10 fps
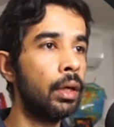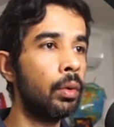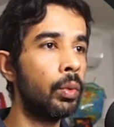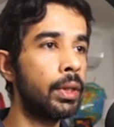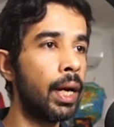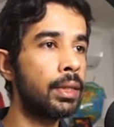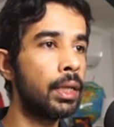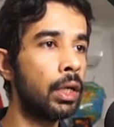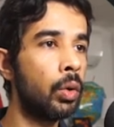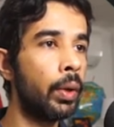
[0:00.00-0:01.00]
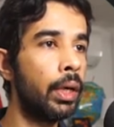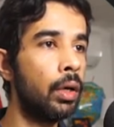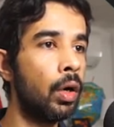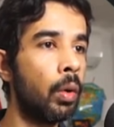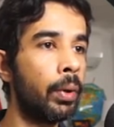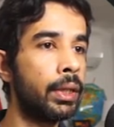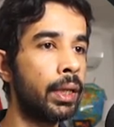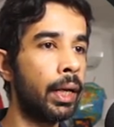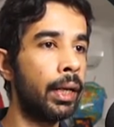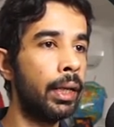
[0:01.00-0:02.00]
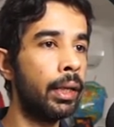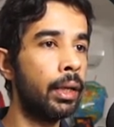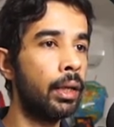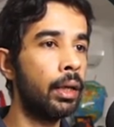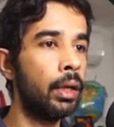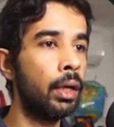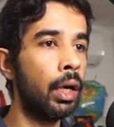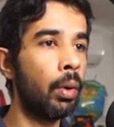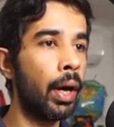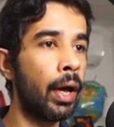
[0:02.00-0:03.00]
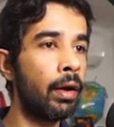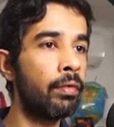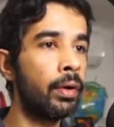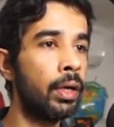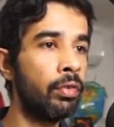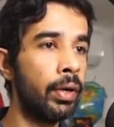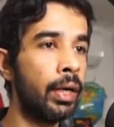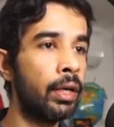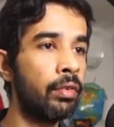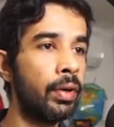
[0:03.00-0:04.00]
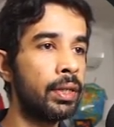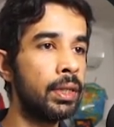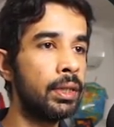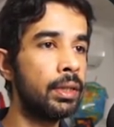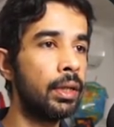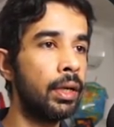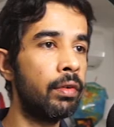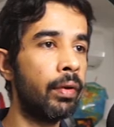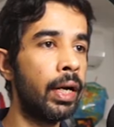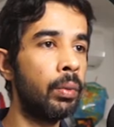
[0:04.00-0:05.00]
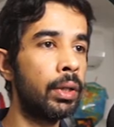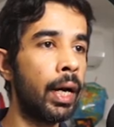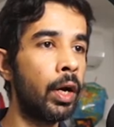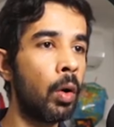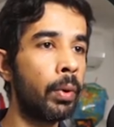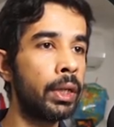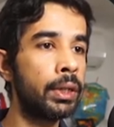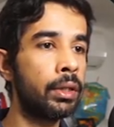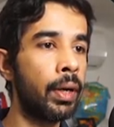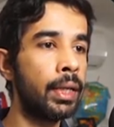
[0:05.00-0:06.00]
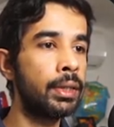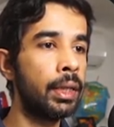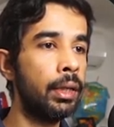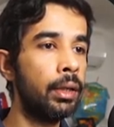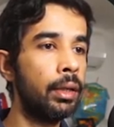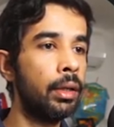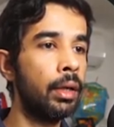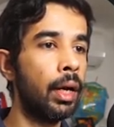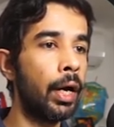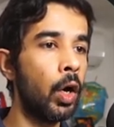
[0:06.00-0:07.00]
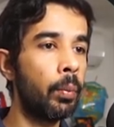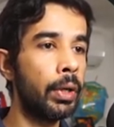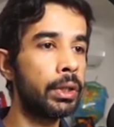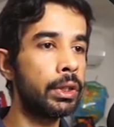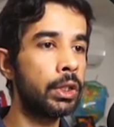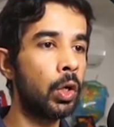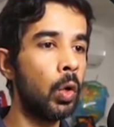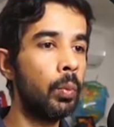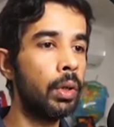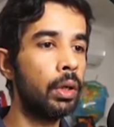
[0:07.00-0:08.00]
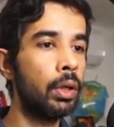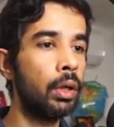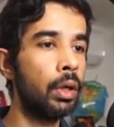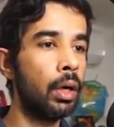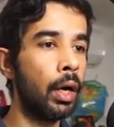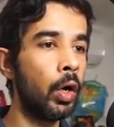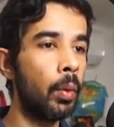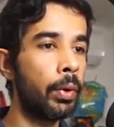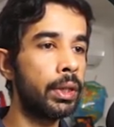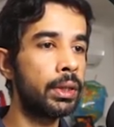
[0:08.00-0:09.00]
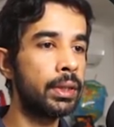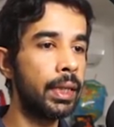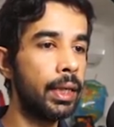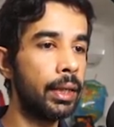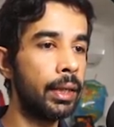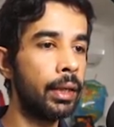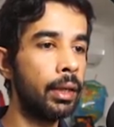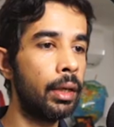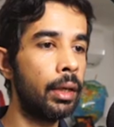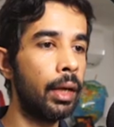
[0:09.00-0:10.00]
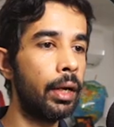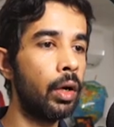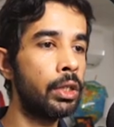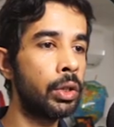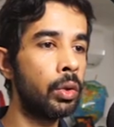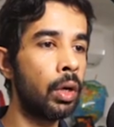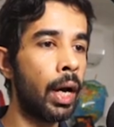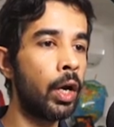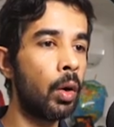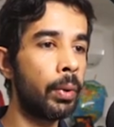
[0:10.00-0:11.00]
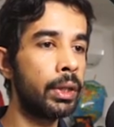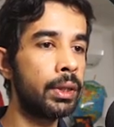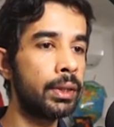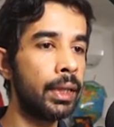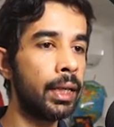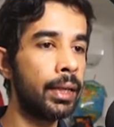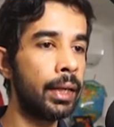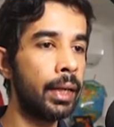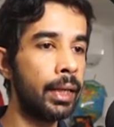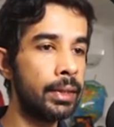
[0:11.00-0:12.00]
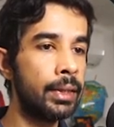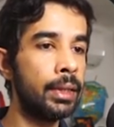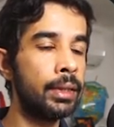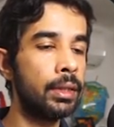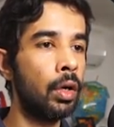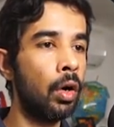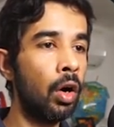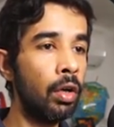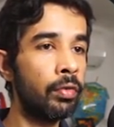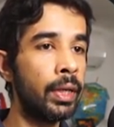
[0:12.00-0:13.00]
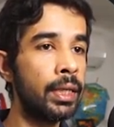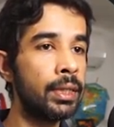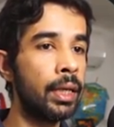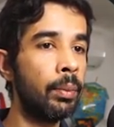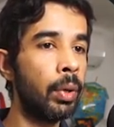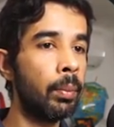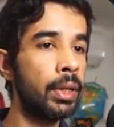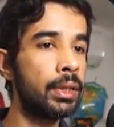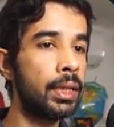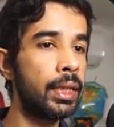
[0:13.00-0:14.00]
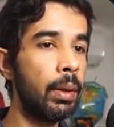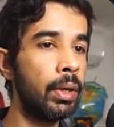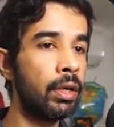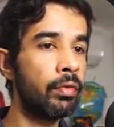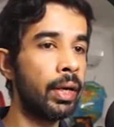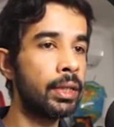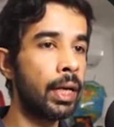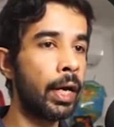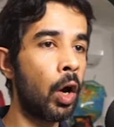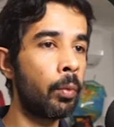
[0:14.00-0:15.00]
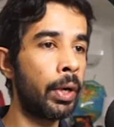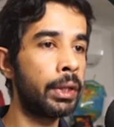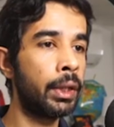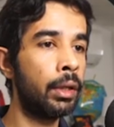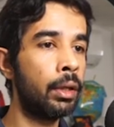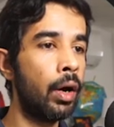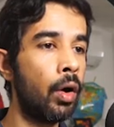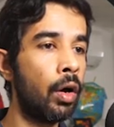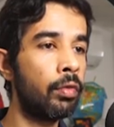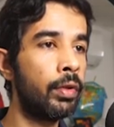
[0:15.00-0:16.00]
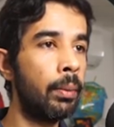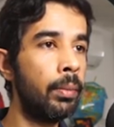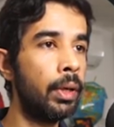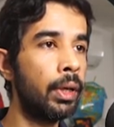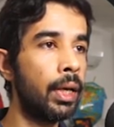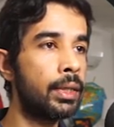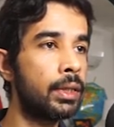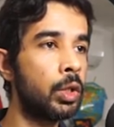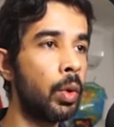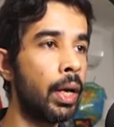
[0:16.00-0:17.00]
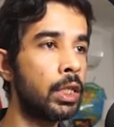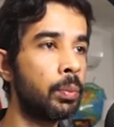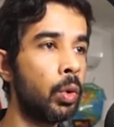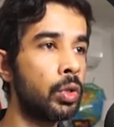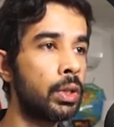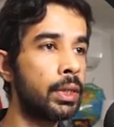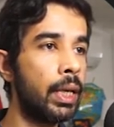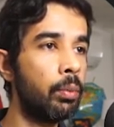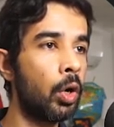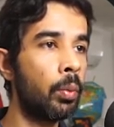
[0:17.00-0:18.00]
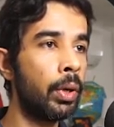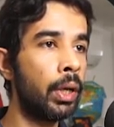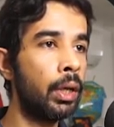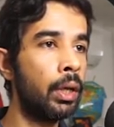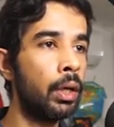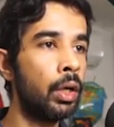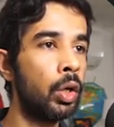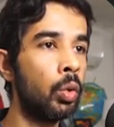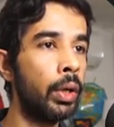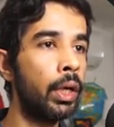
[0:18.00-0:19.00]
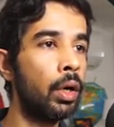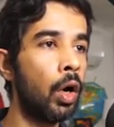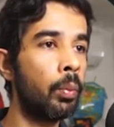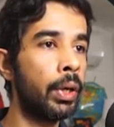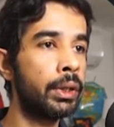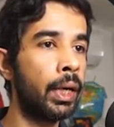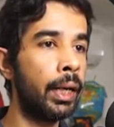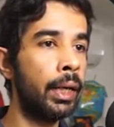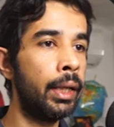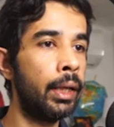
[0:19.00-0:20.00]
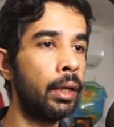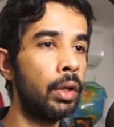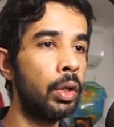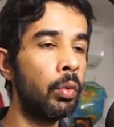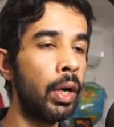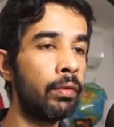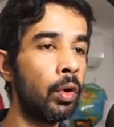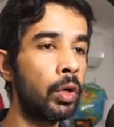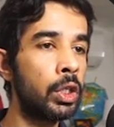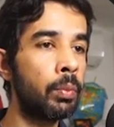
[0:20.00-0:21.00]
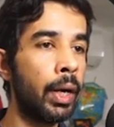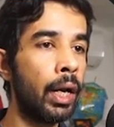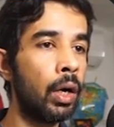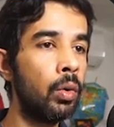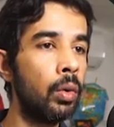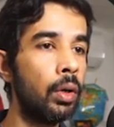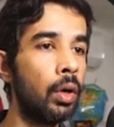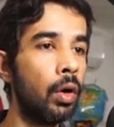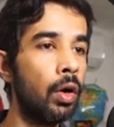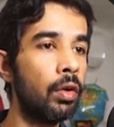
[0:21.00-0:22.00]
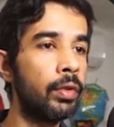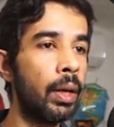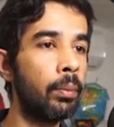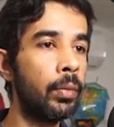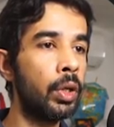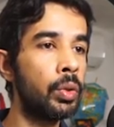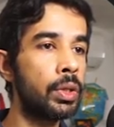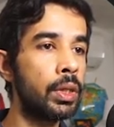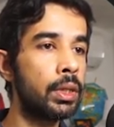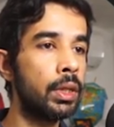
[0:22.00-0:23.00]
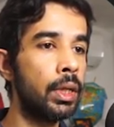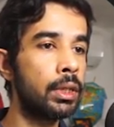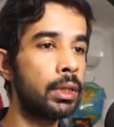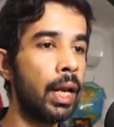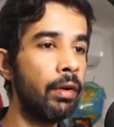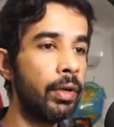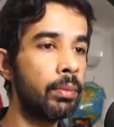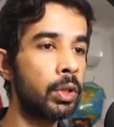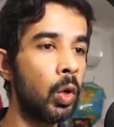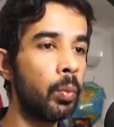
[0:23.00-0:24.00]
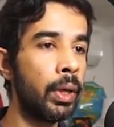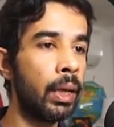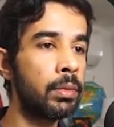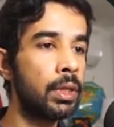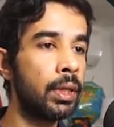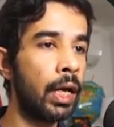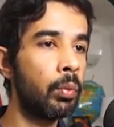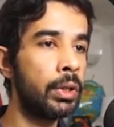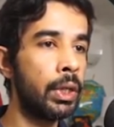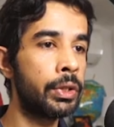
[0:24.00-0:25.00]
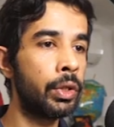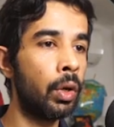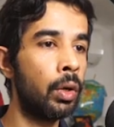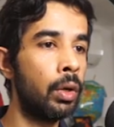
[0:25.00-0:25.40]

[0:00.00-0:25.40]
which has a GUID operation ID. Now I have different interfaces defined with IOperation transient, IOperation scoped, IOperation singleton, and also IOperation singleton instance. All of these implements the same interface IOperation. All of them gets to expose the same property, GUID operation ID. You would have noticed by now, all of them uses the lifetime scope names that we just saw: